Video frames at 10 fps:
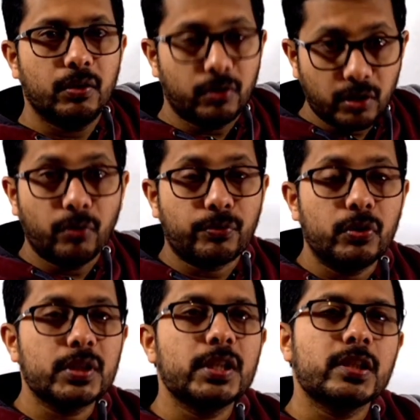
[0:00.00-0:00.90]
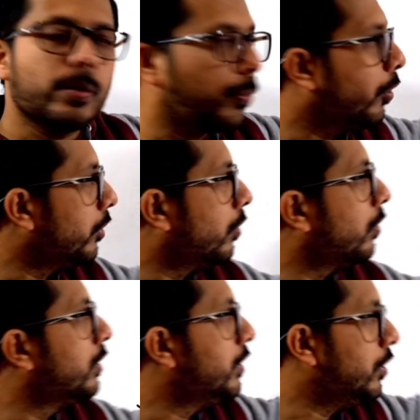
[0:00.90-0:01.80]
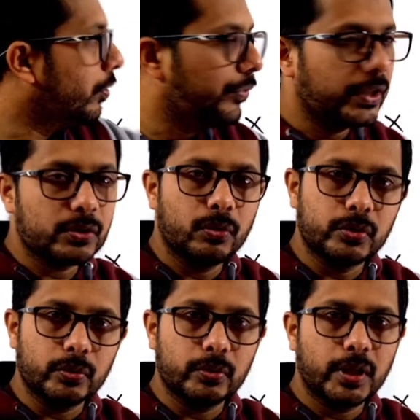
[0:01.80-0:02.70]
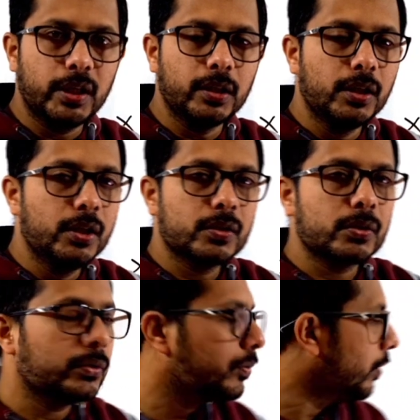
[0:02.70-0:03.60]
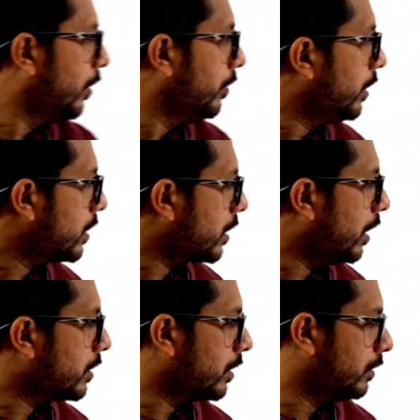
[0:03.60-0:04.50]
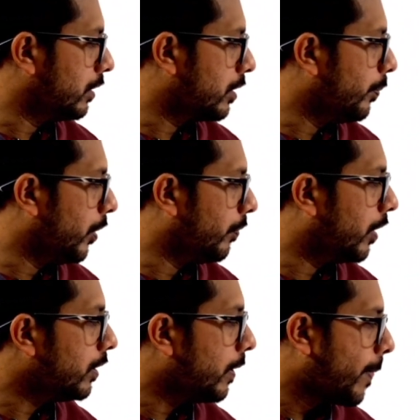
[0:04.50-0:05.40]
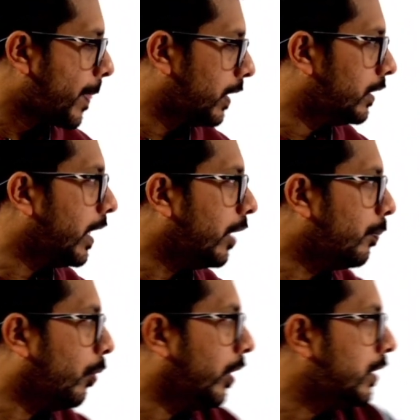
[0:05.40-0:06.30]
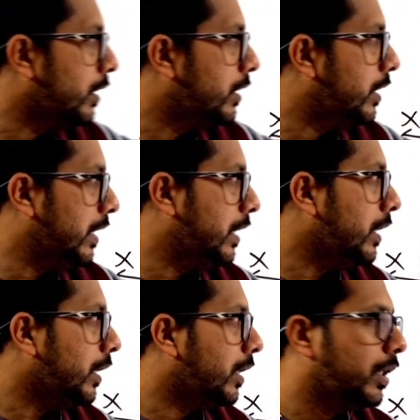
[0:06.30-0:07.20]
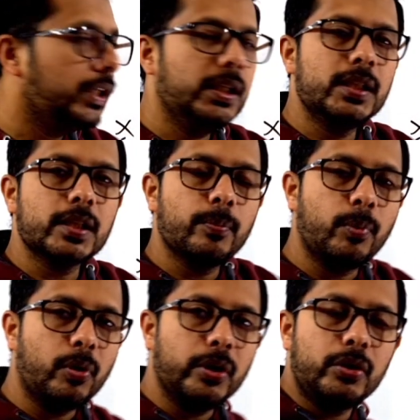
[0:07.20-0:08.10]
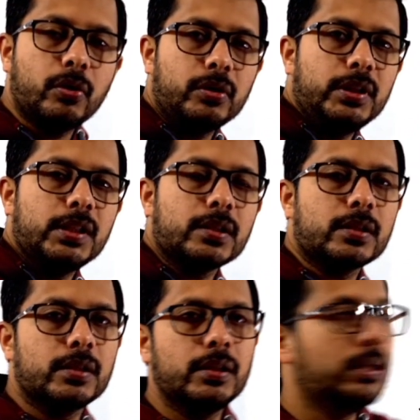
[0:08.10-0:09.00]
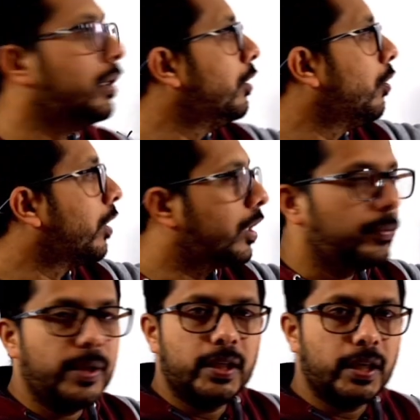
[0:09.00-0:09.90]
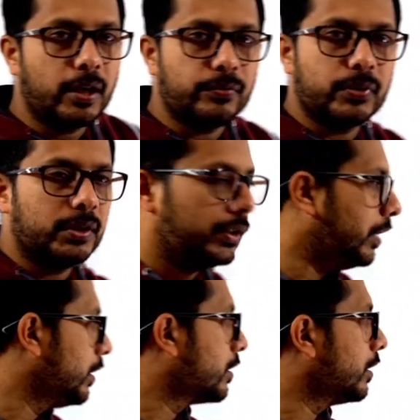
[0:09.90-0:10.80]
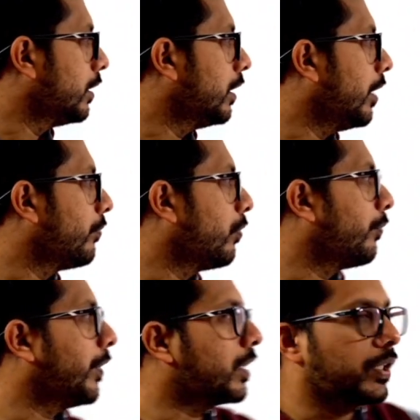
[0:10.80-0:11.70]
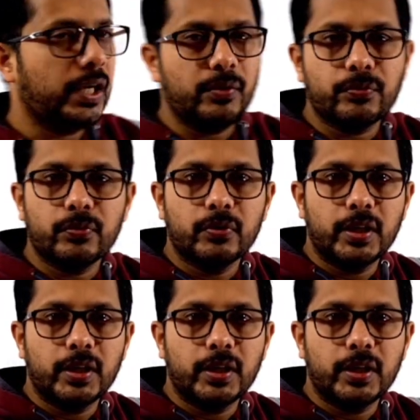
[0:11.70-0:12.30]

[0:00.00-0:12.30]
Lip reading: Of course, it is a point on g of x also. Okay, so let's consider the simple one. That point t is a point on this logarithmic graph, this f of x graph.